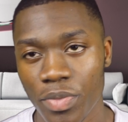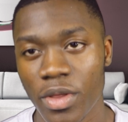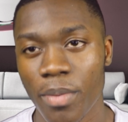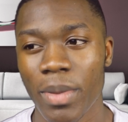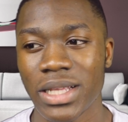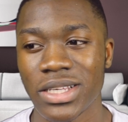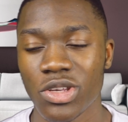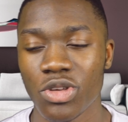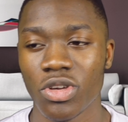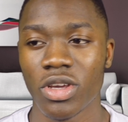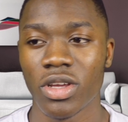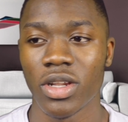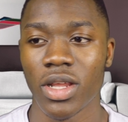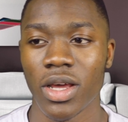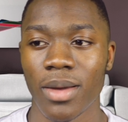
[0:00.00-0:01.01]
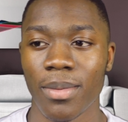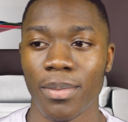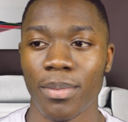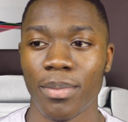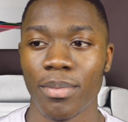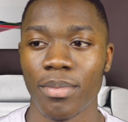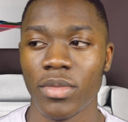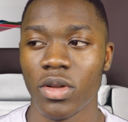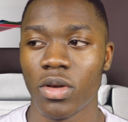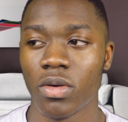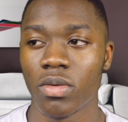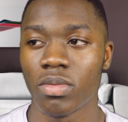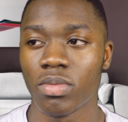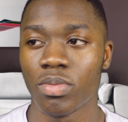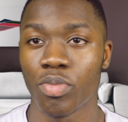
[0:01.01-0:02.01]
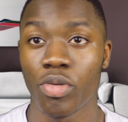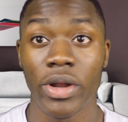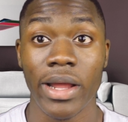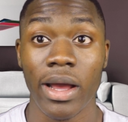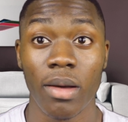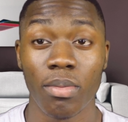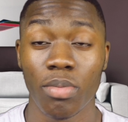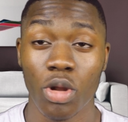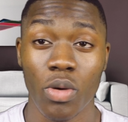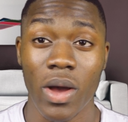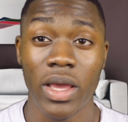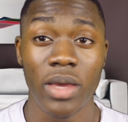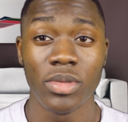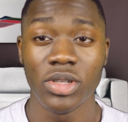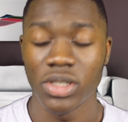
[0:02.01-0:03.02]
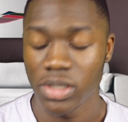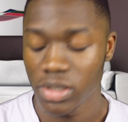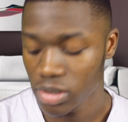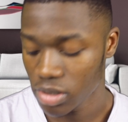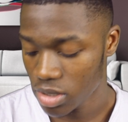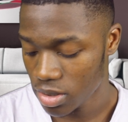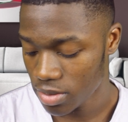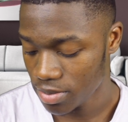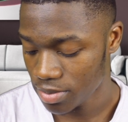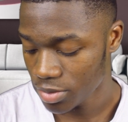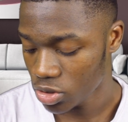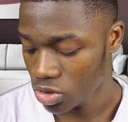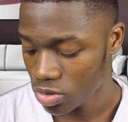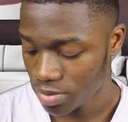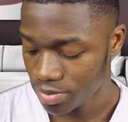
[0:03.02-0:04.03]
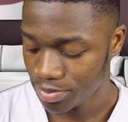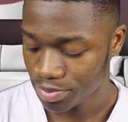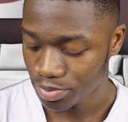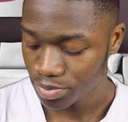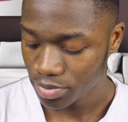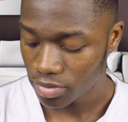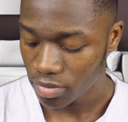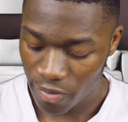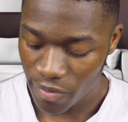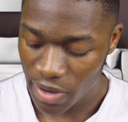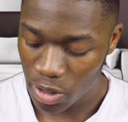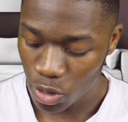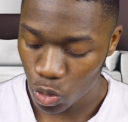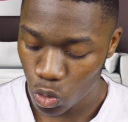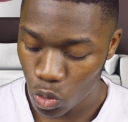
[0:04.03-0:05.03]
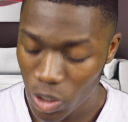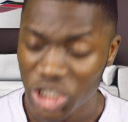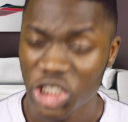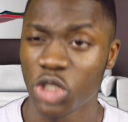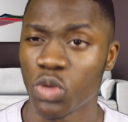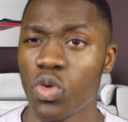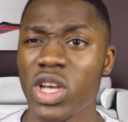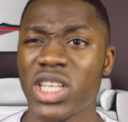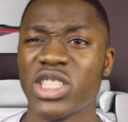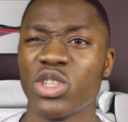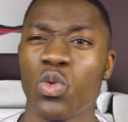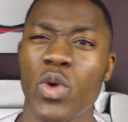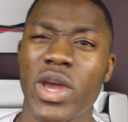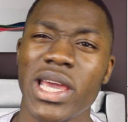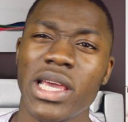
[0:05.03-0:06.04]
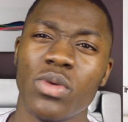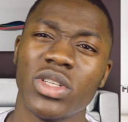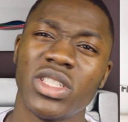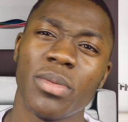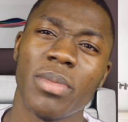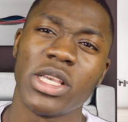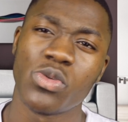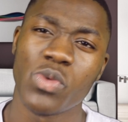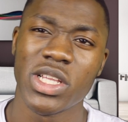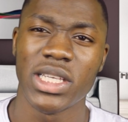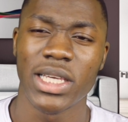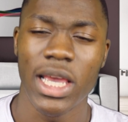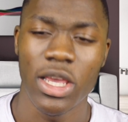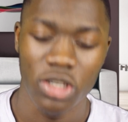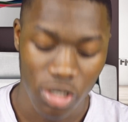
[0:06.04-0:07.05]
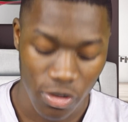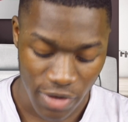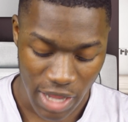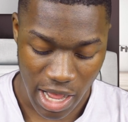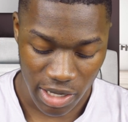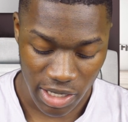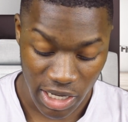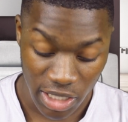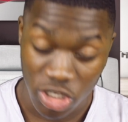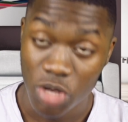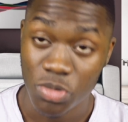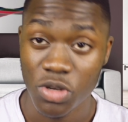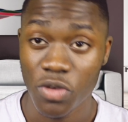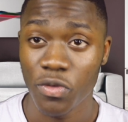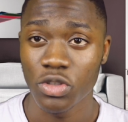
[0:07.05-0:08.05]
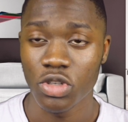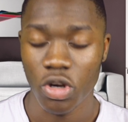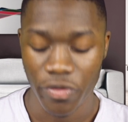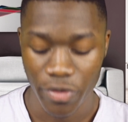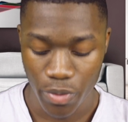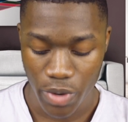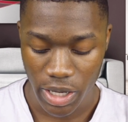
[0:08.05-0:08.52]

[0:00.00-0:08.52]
the better you can you know, print out, blow out images. So final question, what's the best way to get yourself out there in terms of your photography